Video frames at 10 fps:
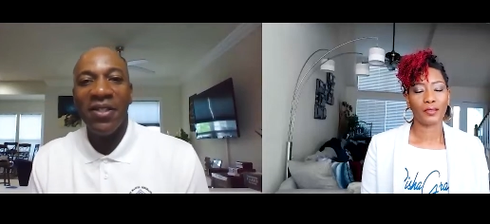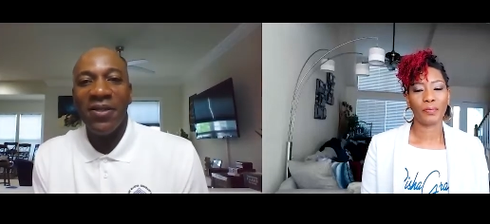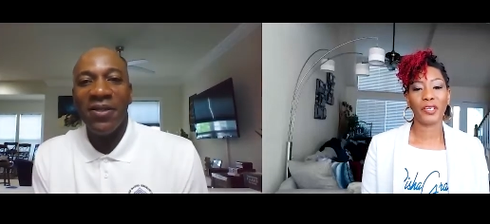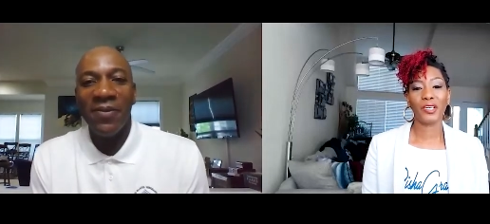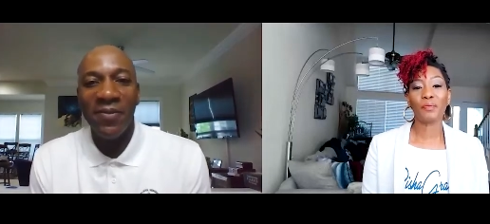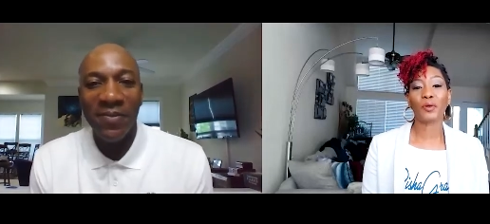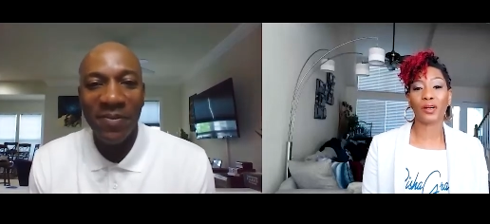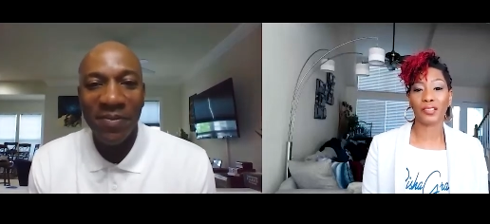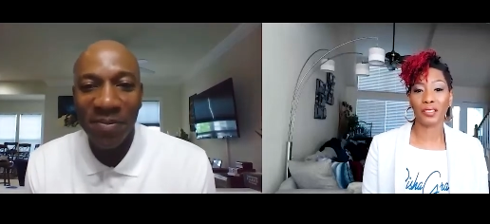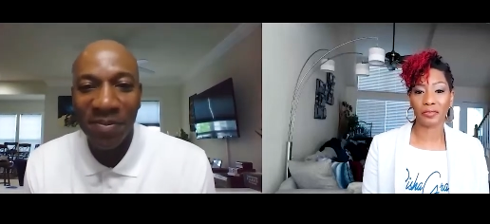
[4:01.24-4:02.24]
Speaker 1: People are
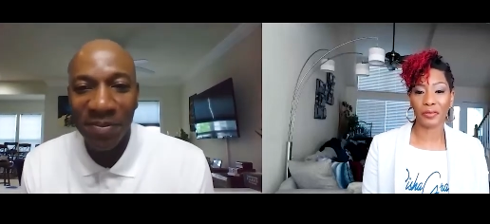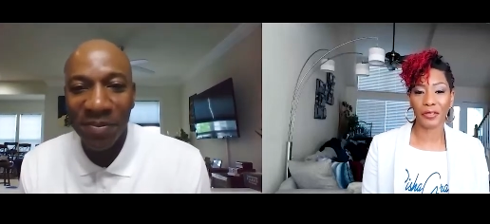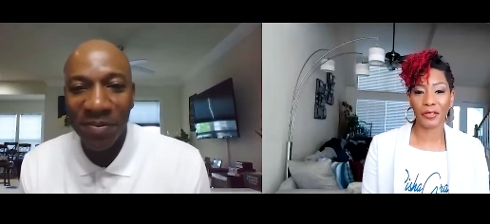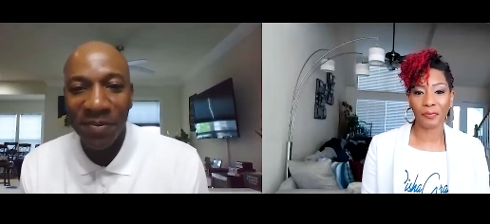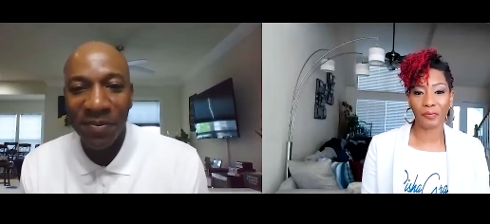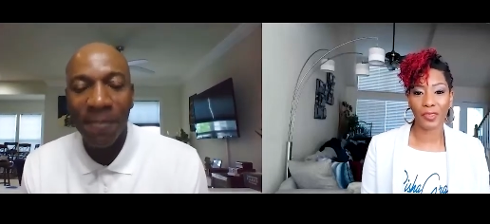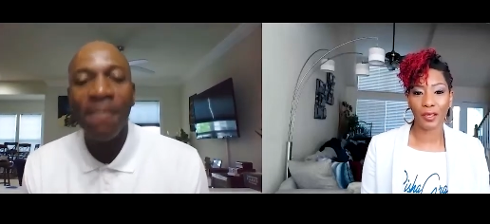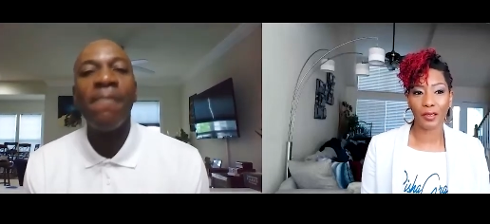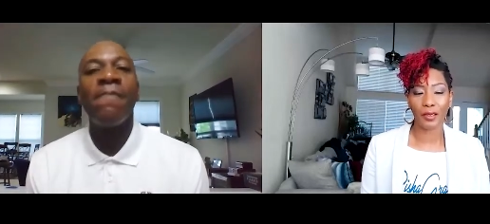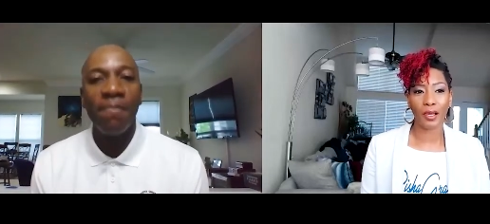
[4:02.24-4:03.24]
different.
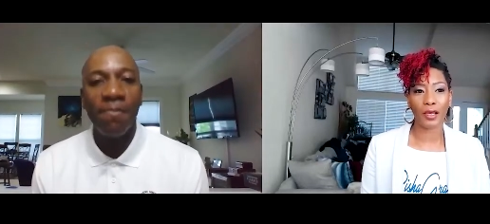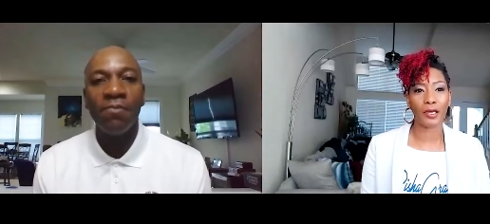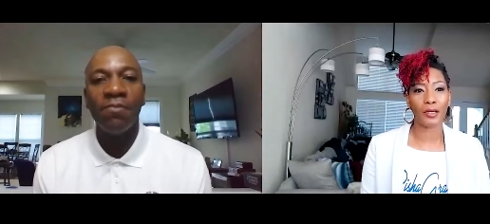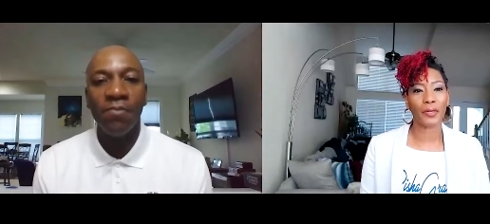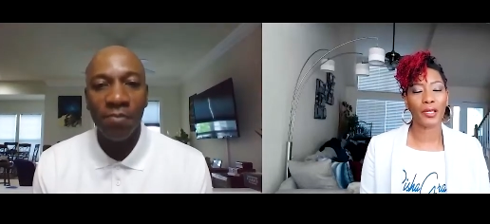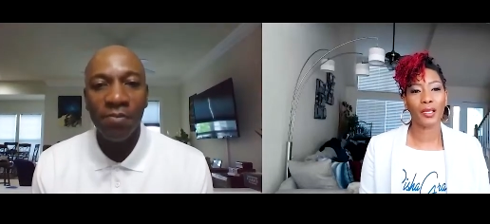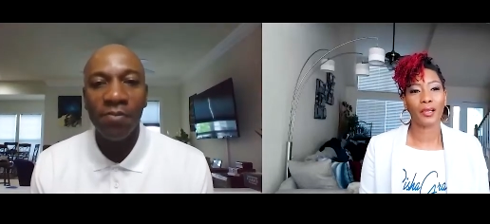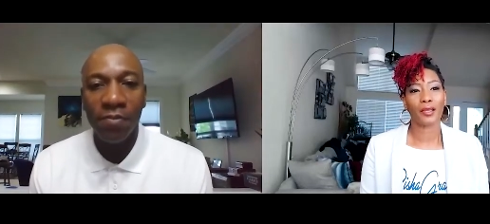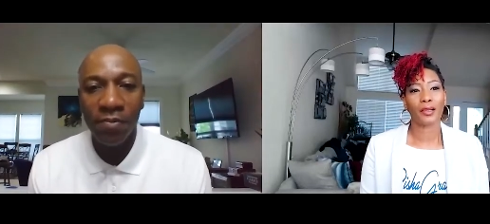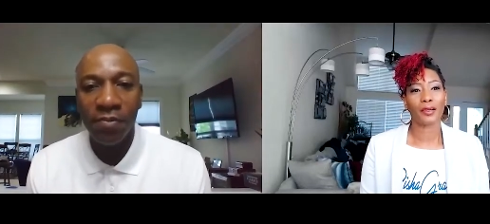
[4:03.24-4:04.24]
Um,
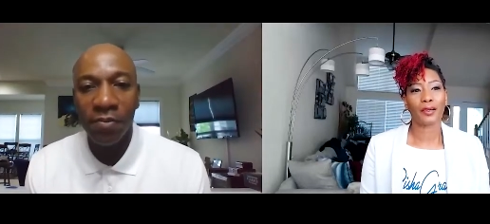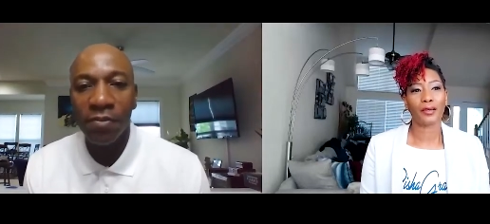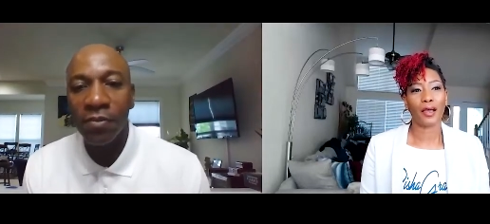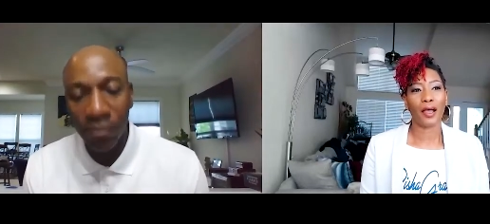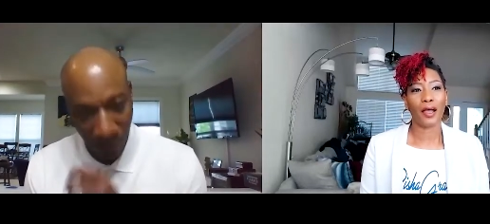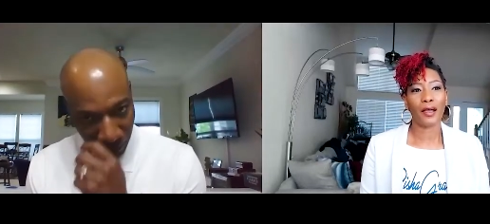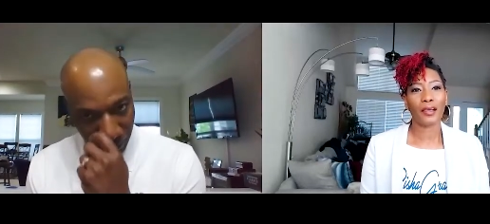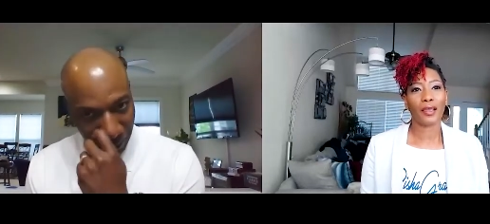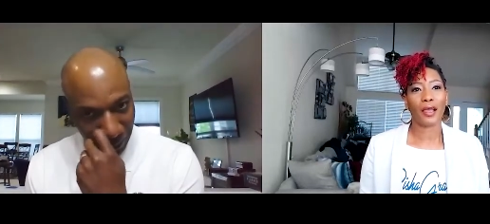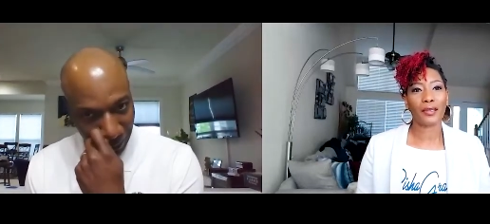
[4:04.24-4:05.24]

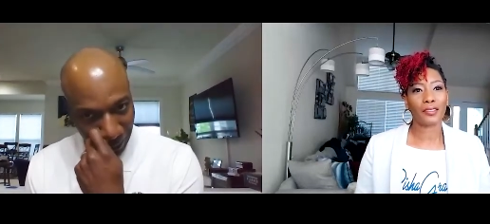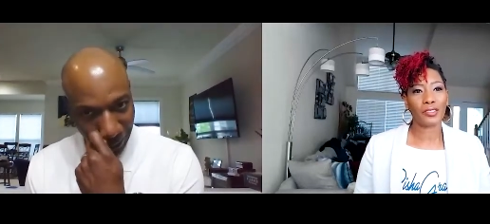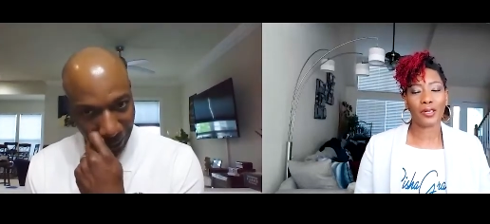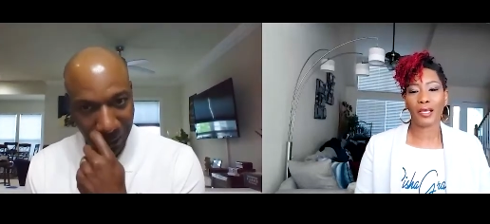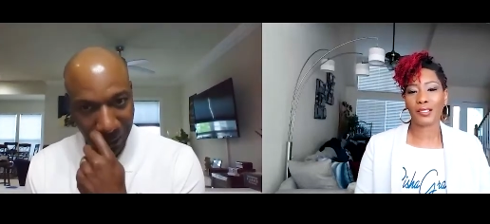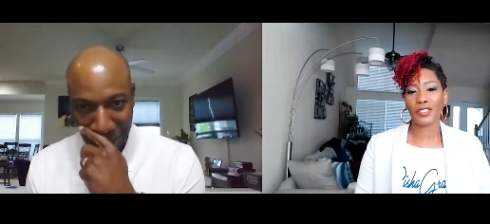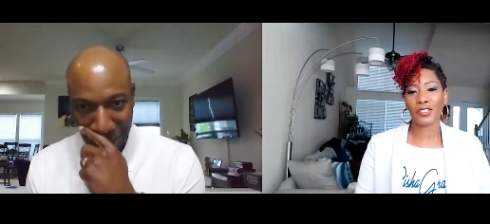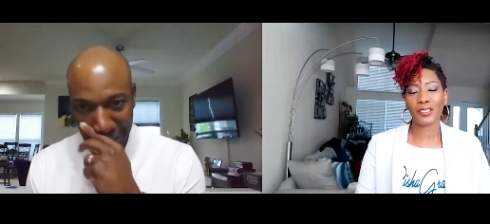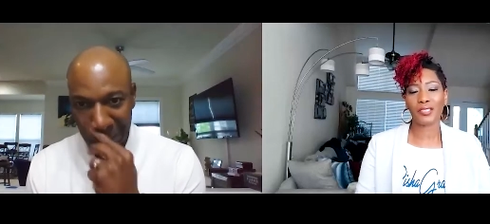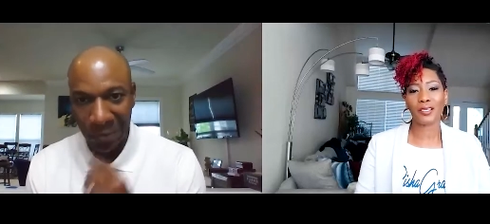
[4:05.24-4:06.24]
I, as I
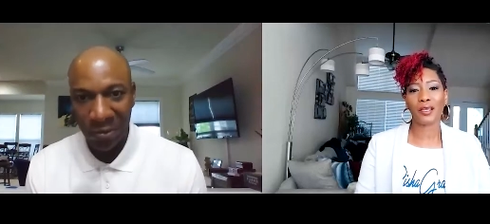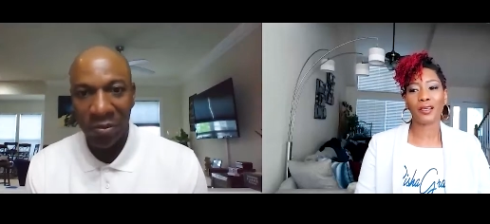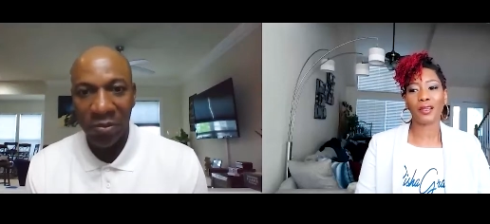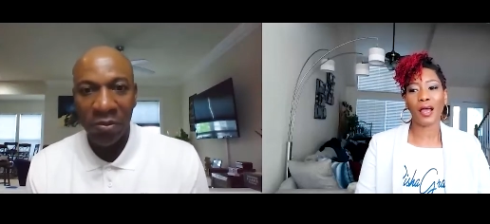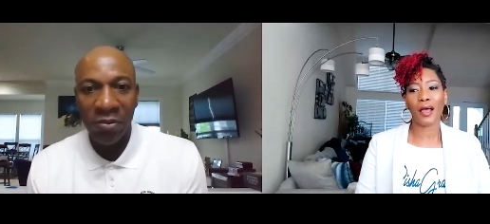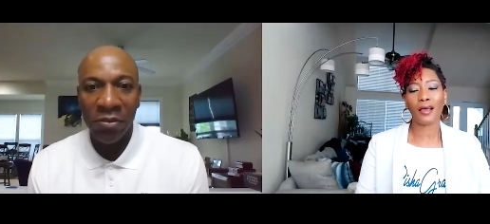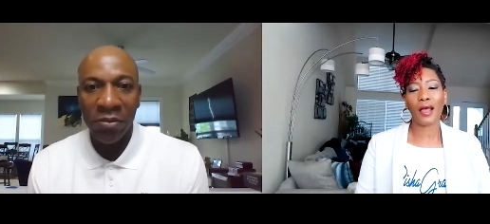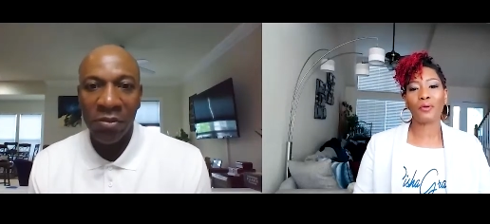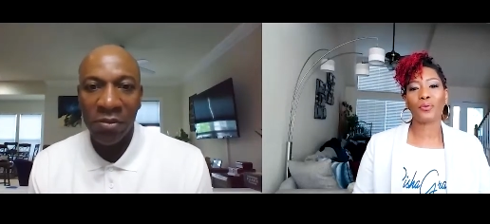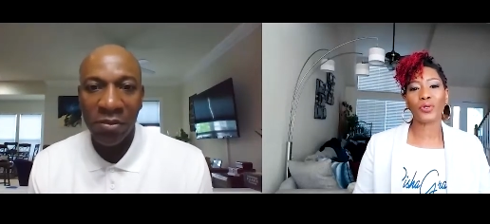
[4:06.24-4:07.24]
just said, I
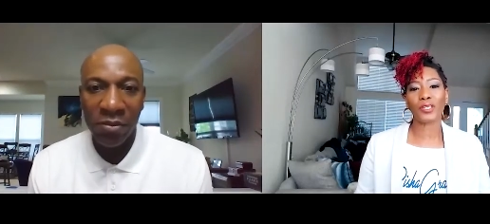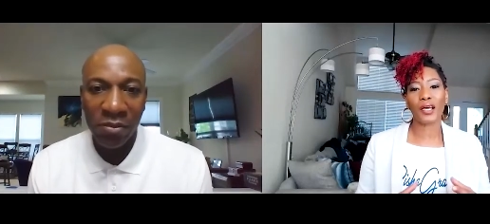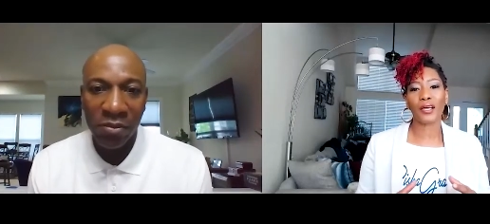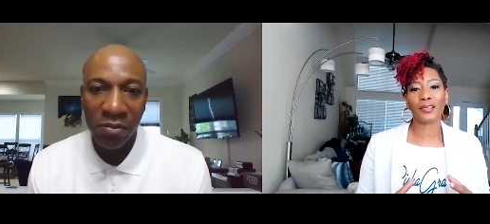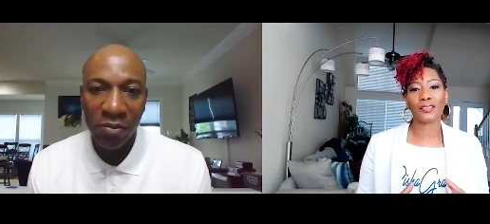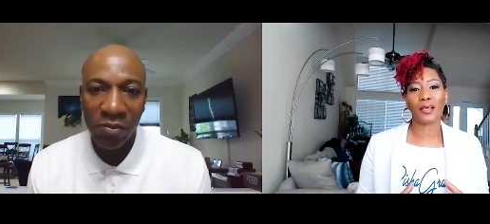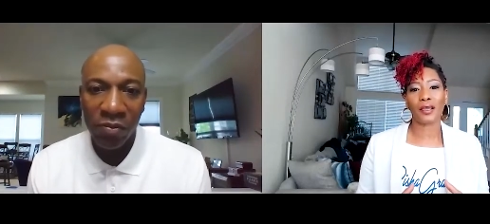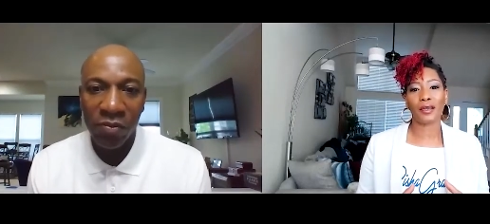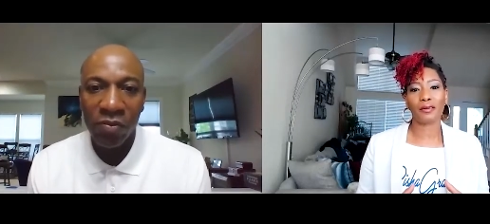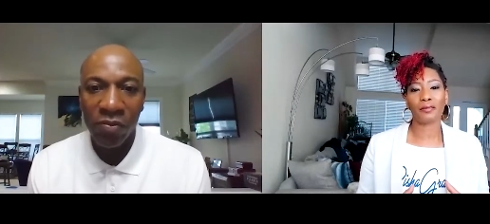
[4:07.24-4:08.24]
realized
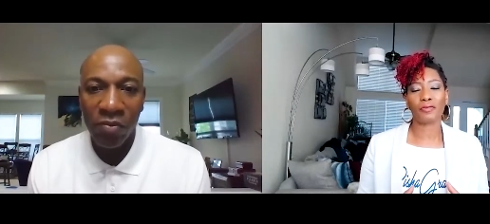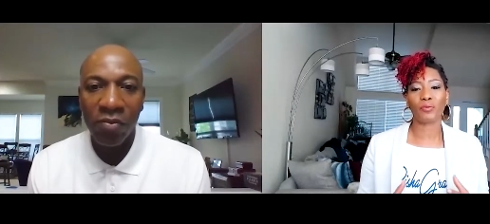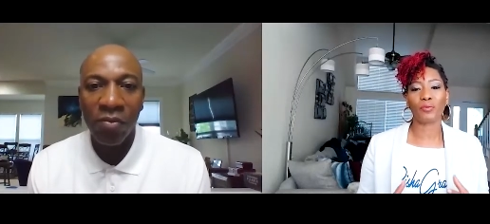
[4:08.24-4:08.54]
that for